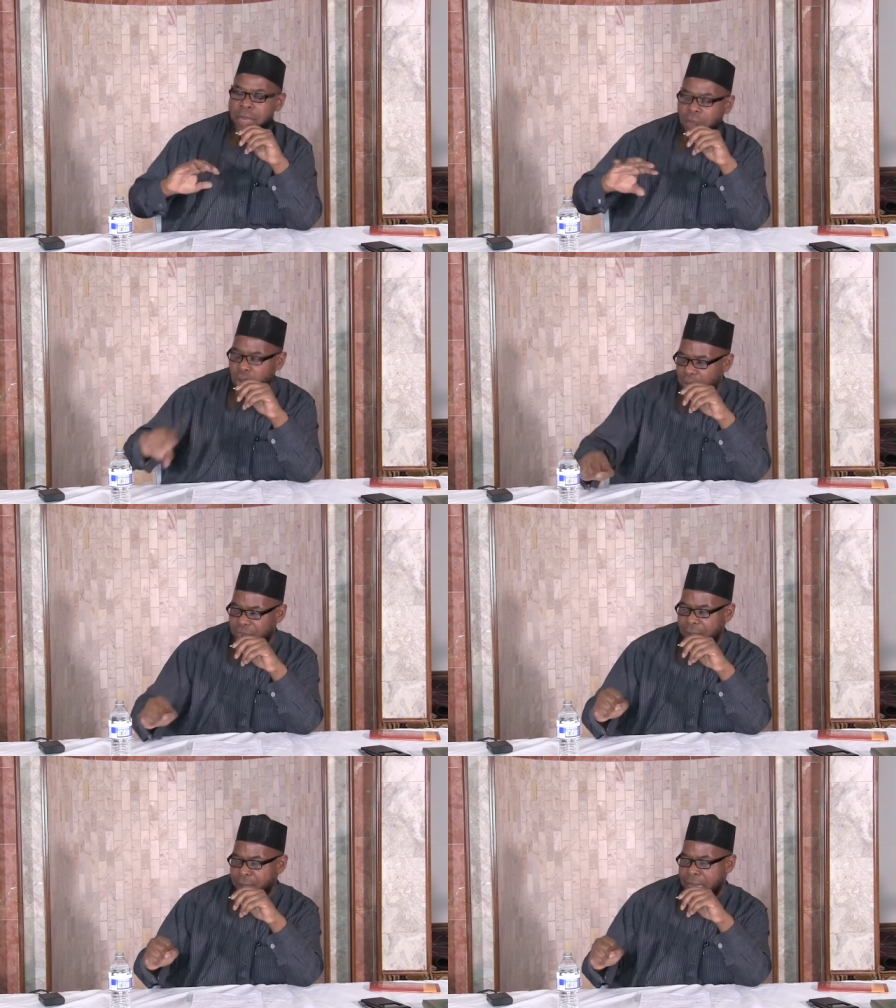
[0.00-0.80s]
They
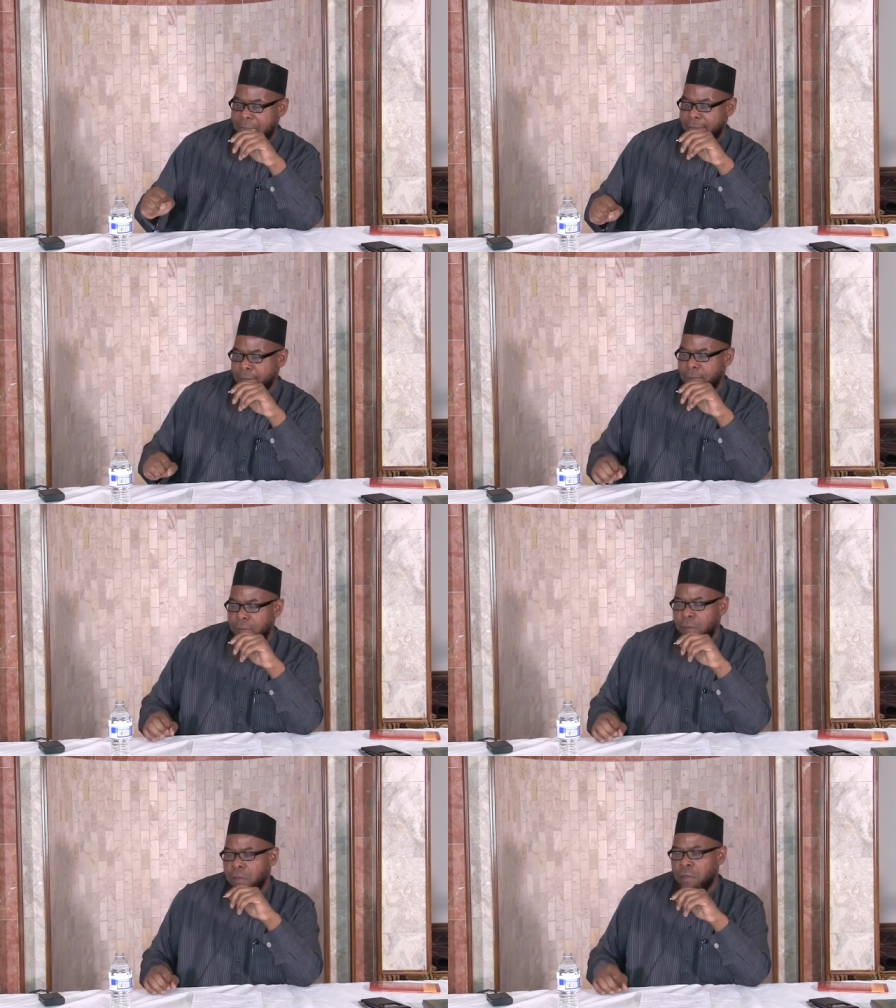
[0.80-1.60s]
caught that man,
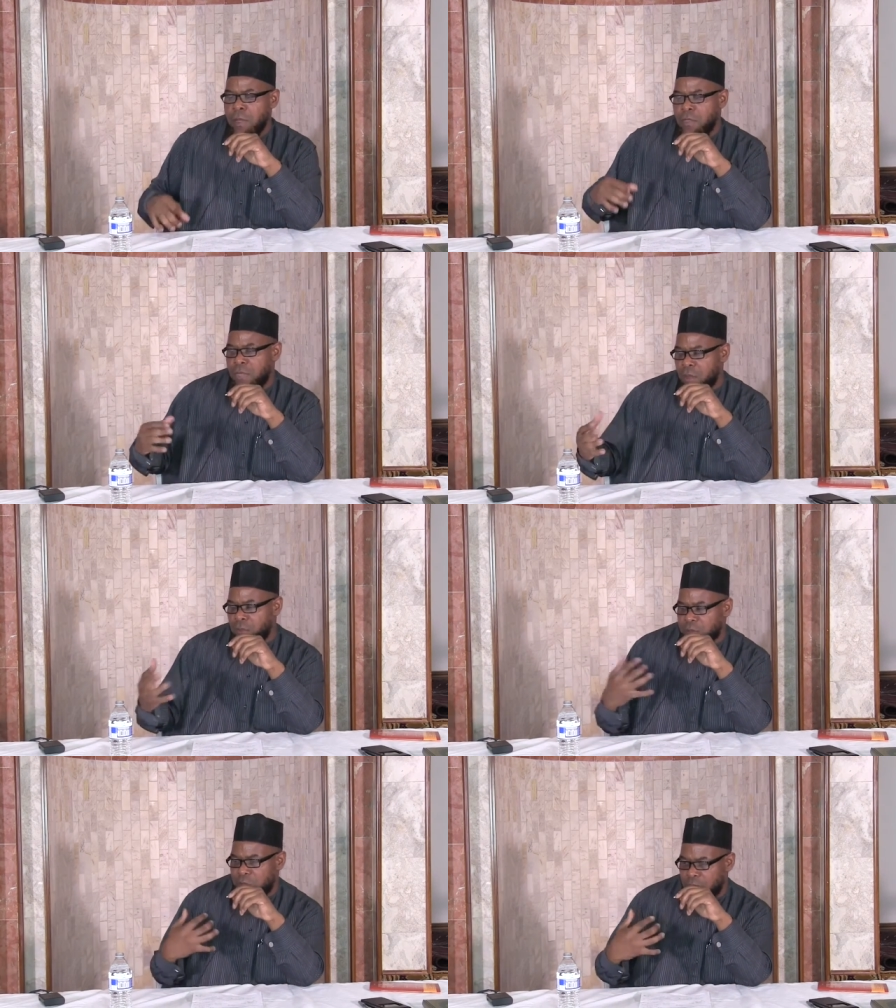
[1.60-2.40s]
and
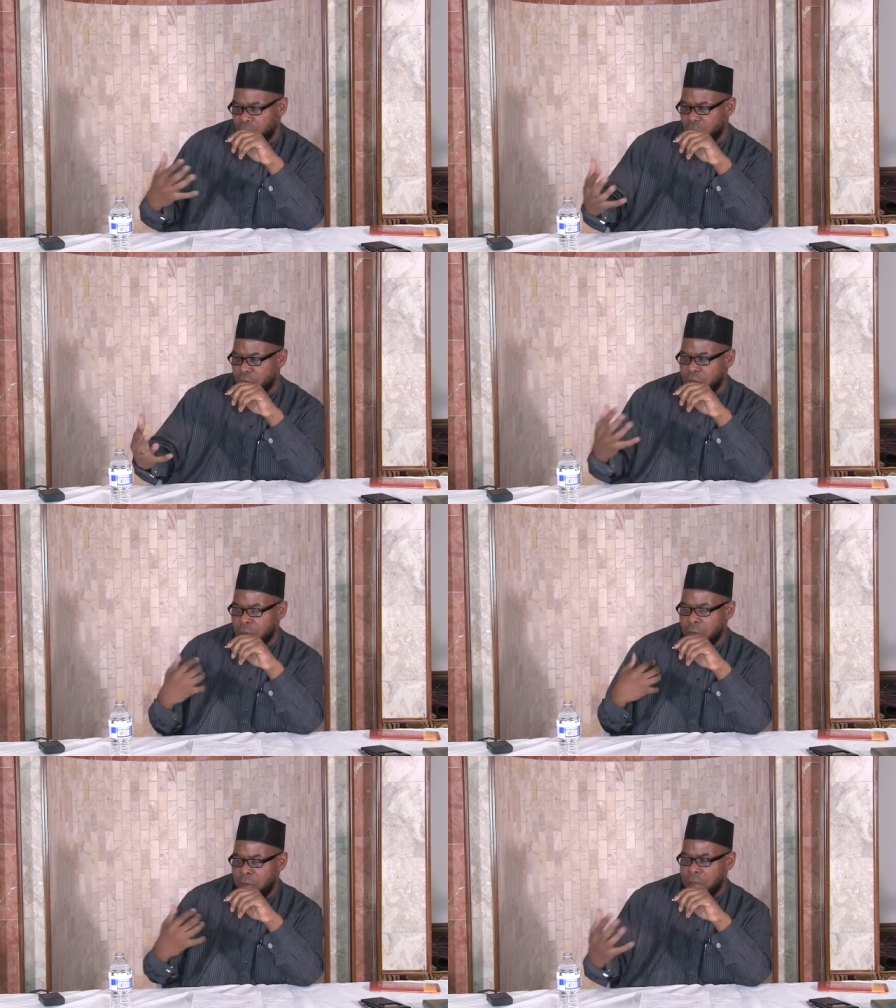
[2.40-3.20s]
there was a little
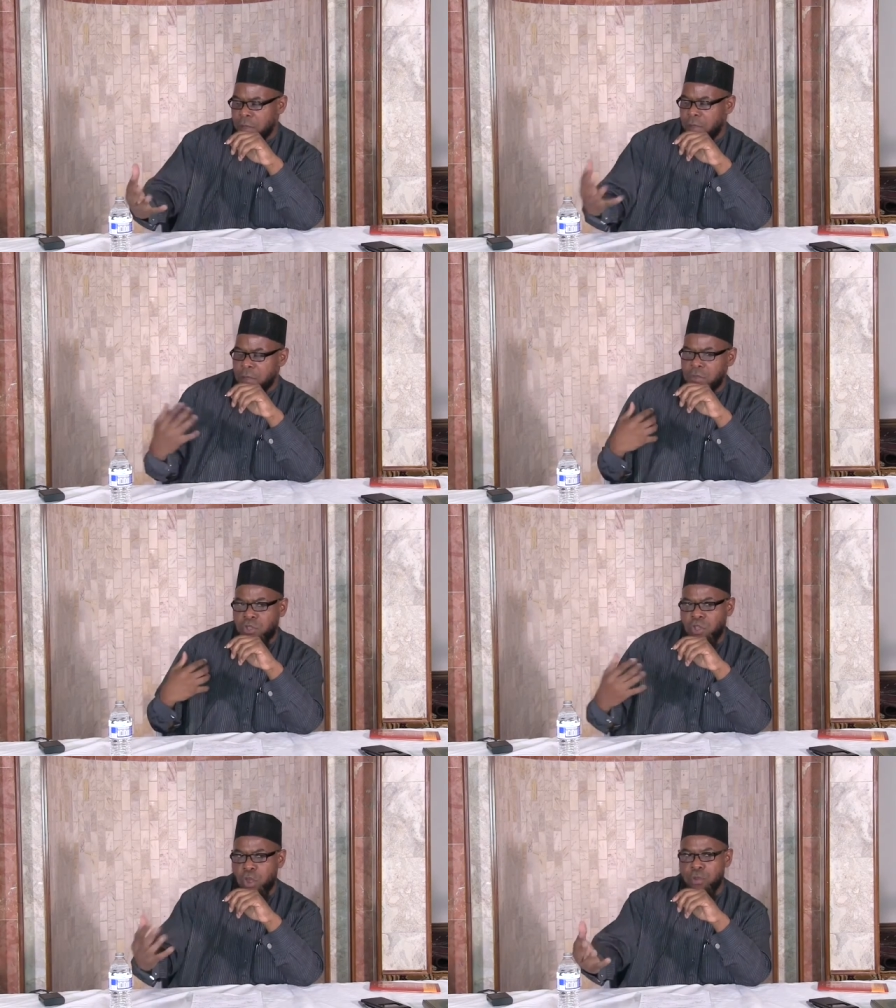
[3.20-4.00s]

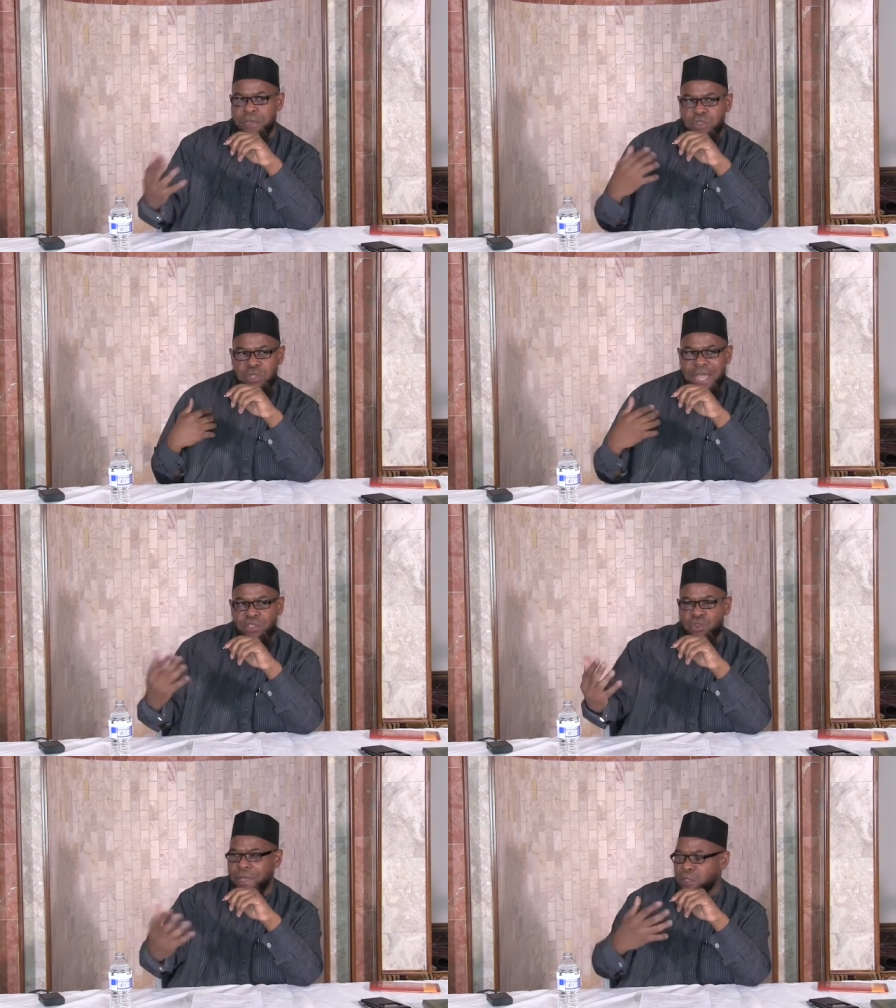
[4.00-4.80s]
skirmish
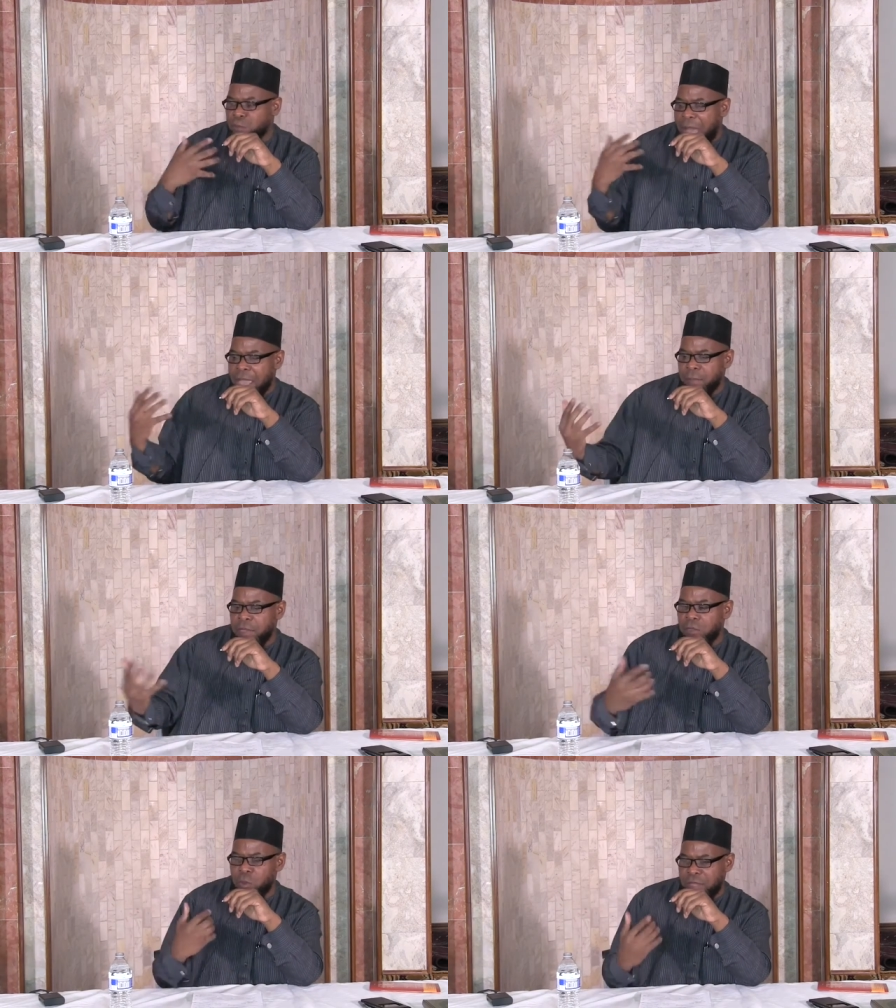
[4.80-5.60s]
that
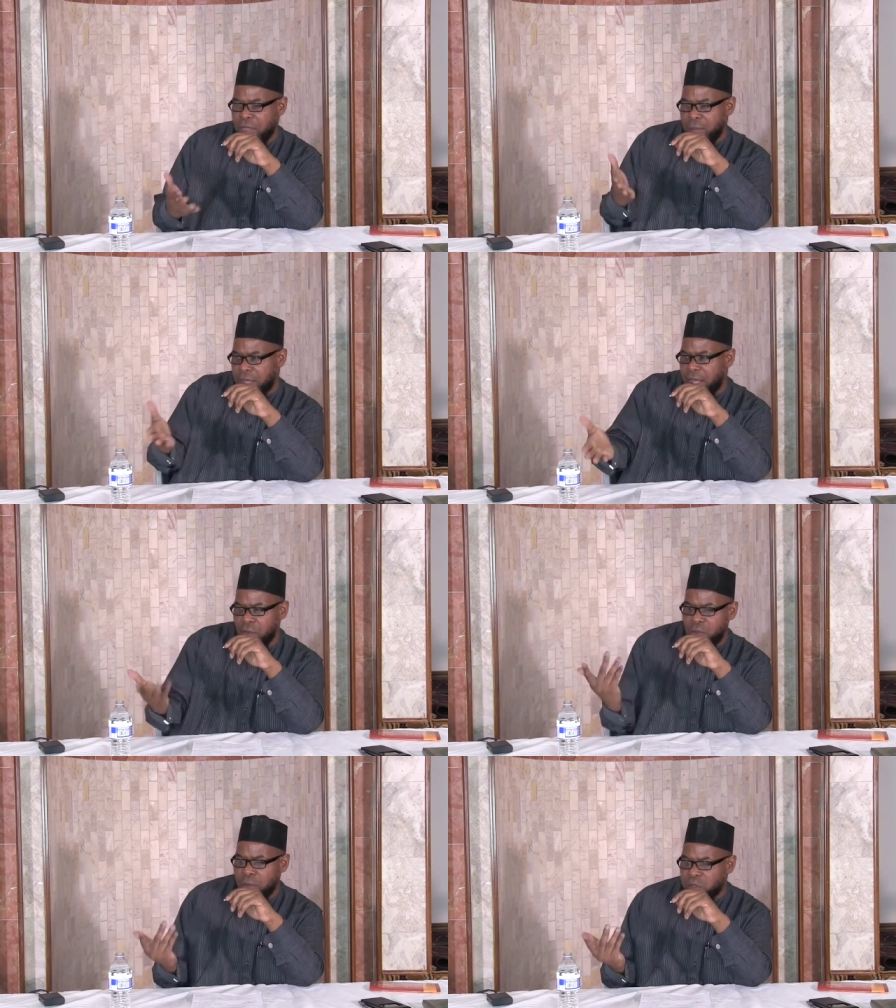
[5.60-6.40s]
transpired between them, and they
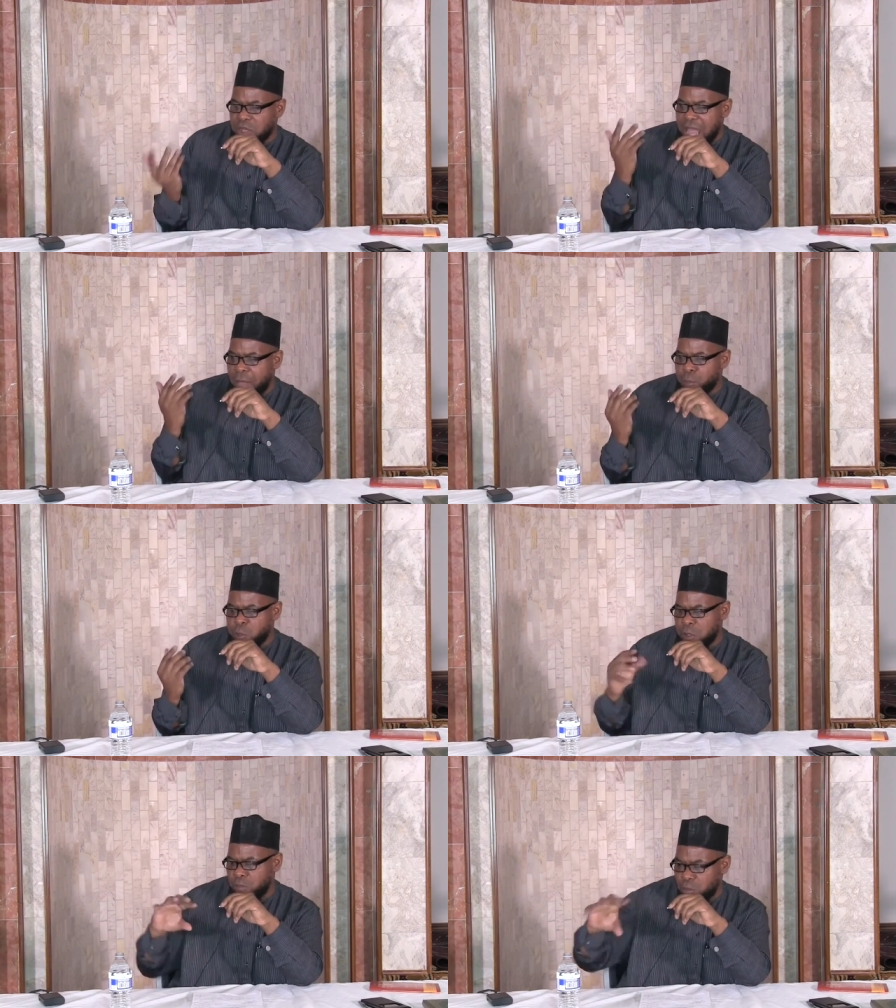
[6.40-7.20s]
knew he was
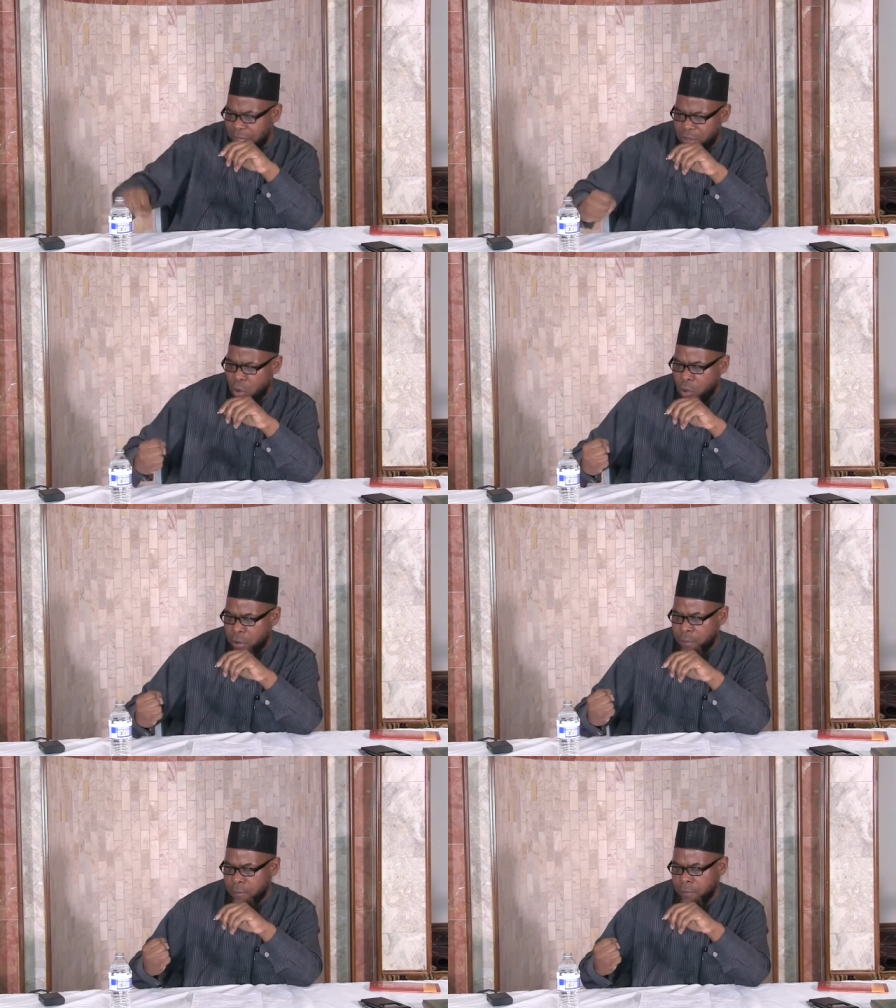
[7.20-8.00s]
anonymous, so they
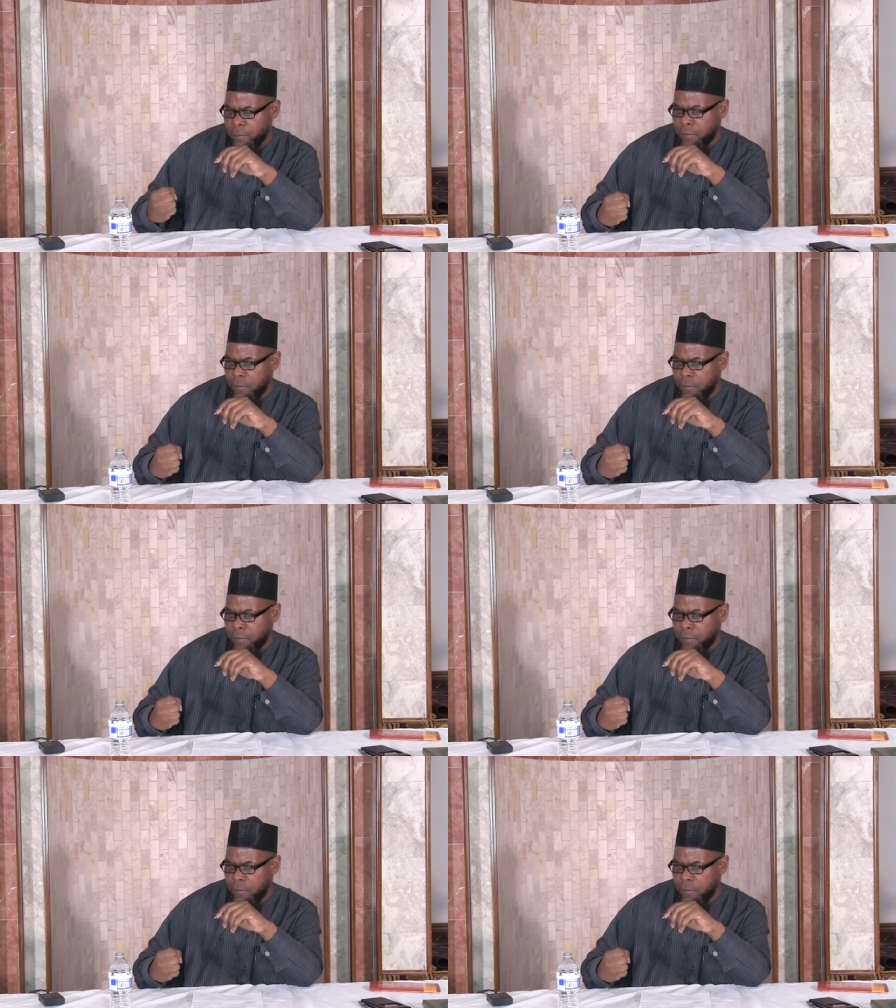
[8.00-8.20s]
caught him.